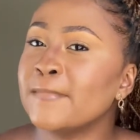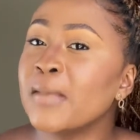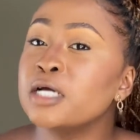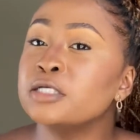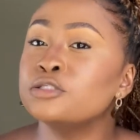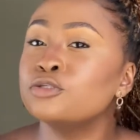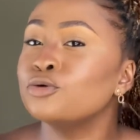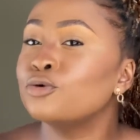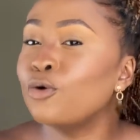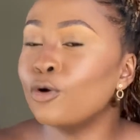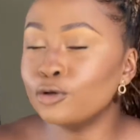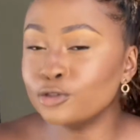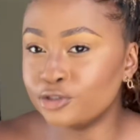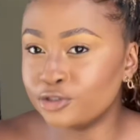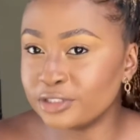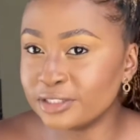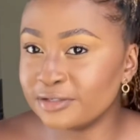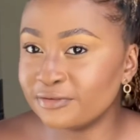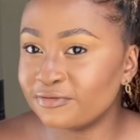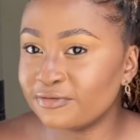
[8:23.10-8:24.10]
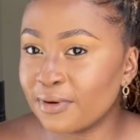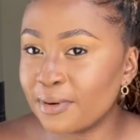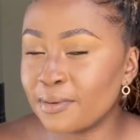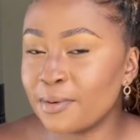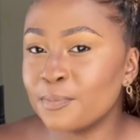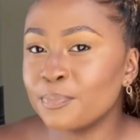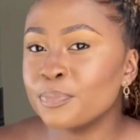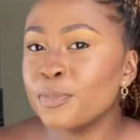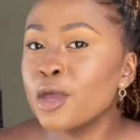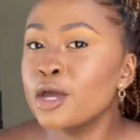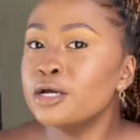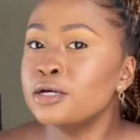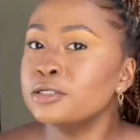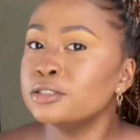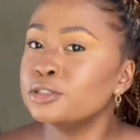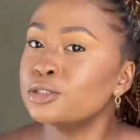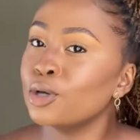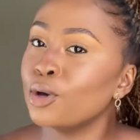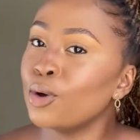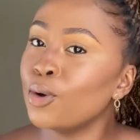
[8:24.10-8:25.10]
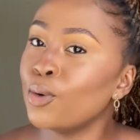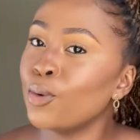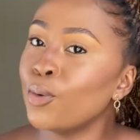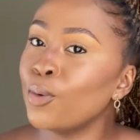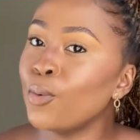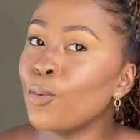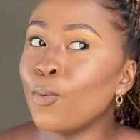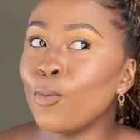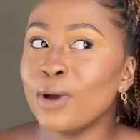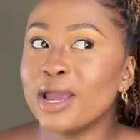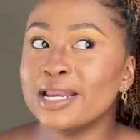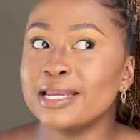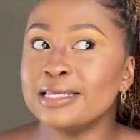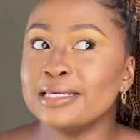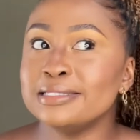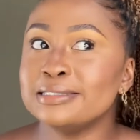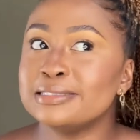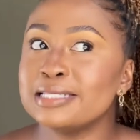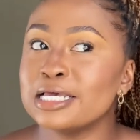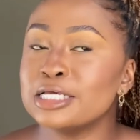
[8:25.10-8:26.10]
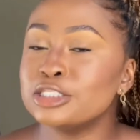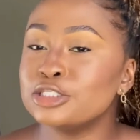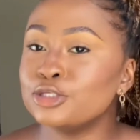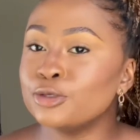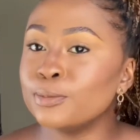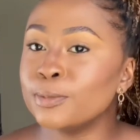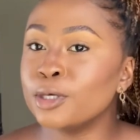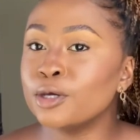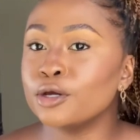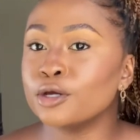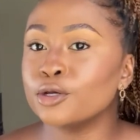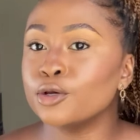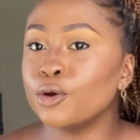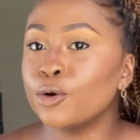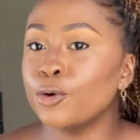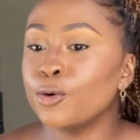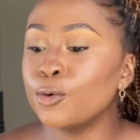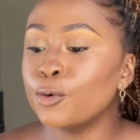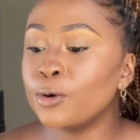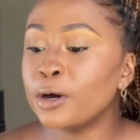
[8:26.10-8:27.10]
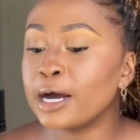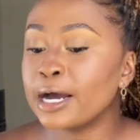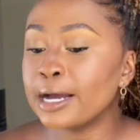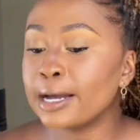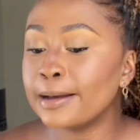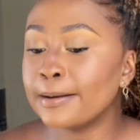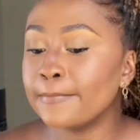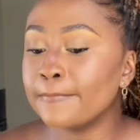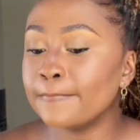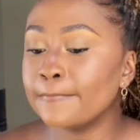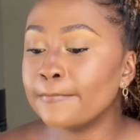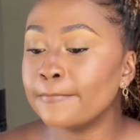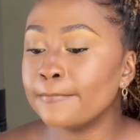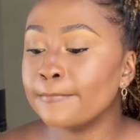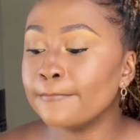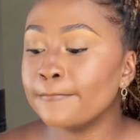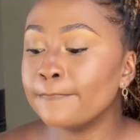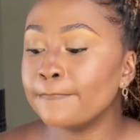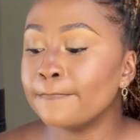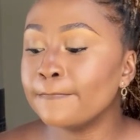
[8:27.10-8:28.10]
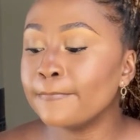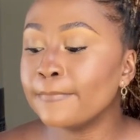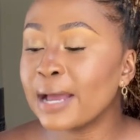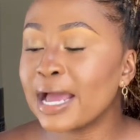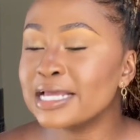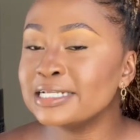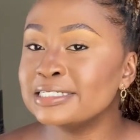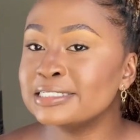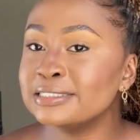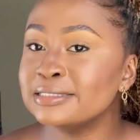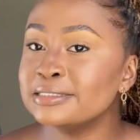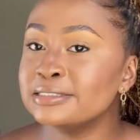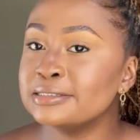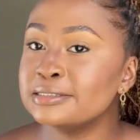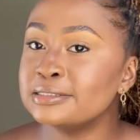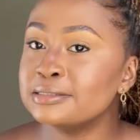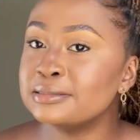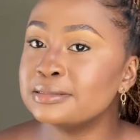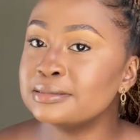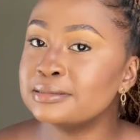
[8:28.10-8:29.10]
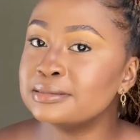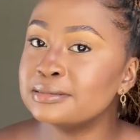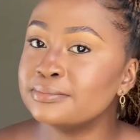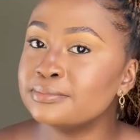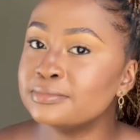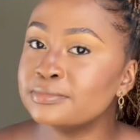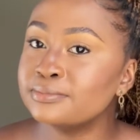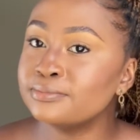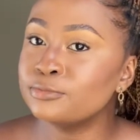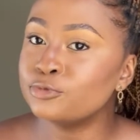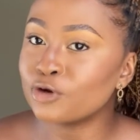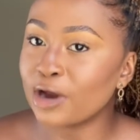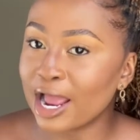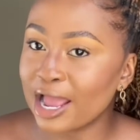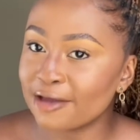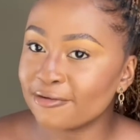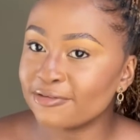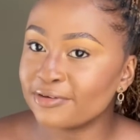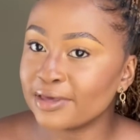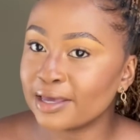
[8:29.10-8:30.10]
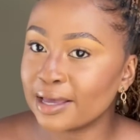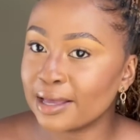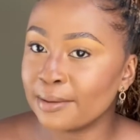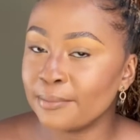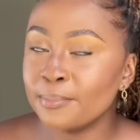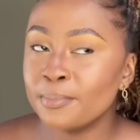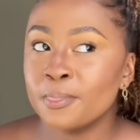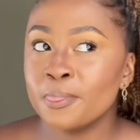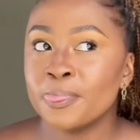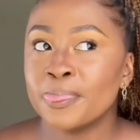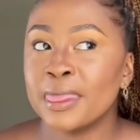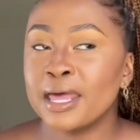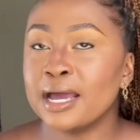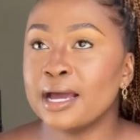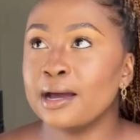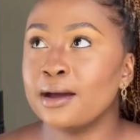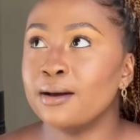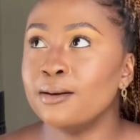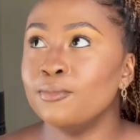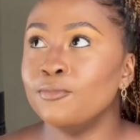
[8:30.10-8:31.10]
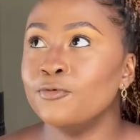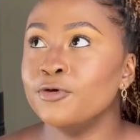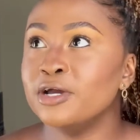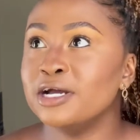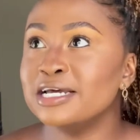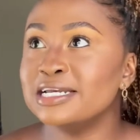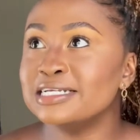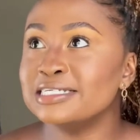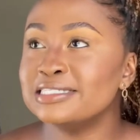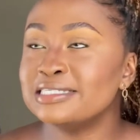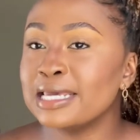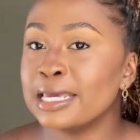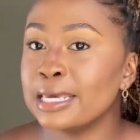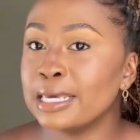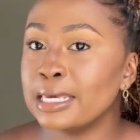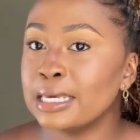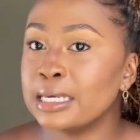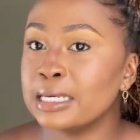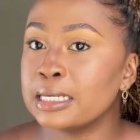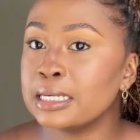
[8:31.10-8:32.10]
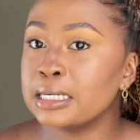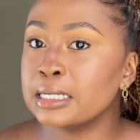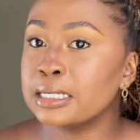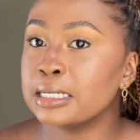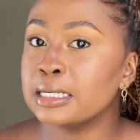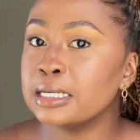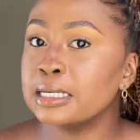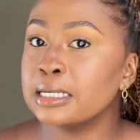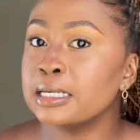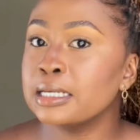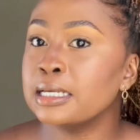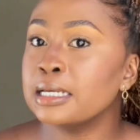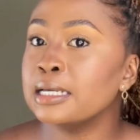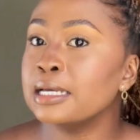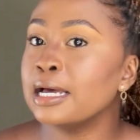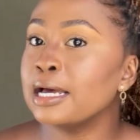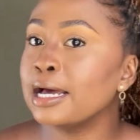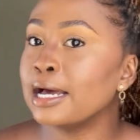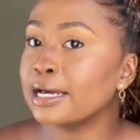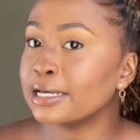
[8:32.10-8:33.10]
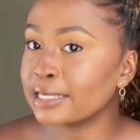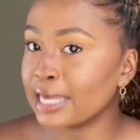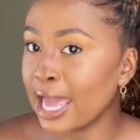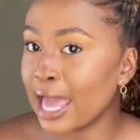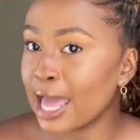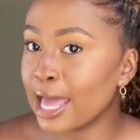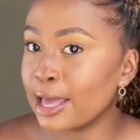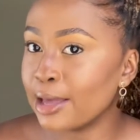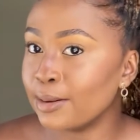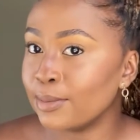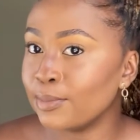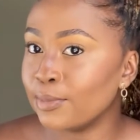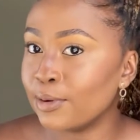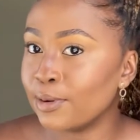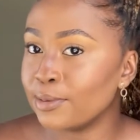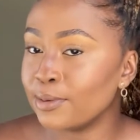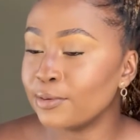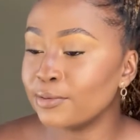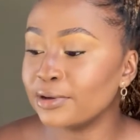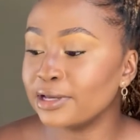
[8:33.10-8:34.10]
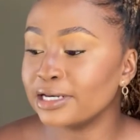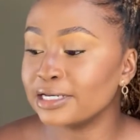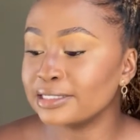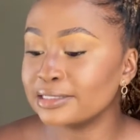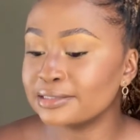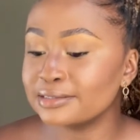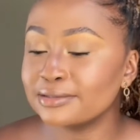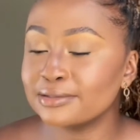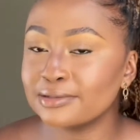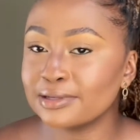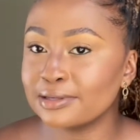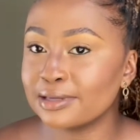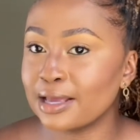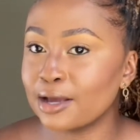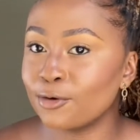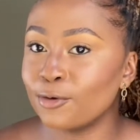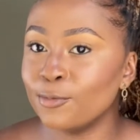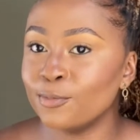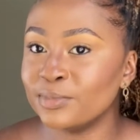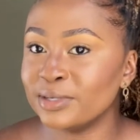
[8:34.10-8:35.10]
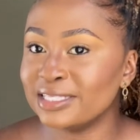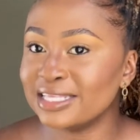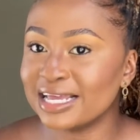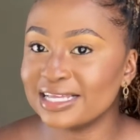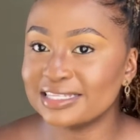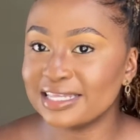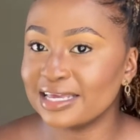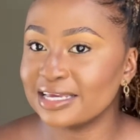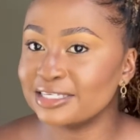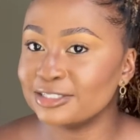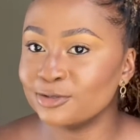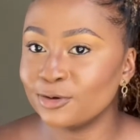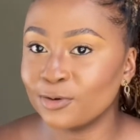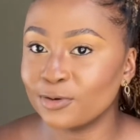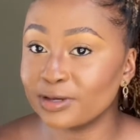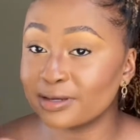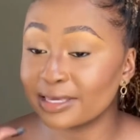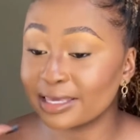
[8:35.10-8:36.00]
to Gold Reef. So when he says to me, no, I didn't drive here. We're gonna take a cab, or we're gonna go meet a taxi or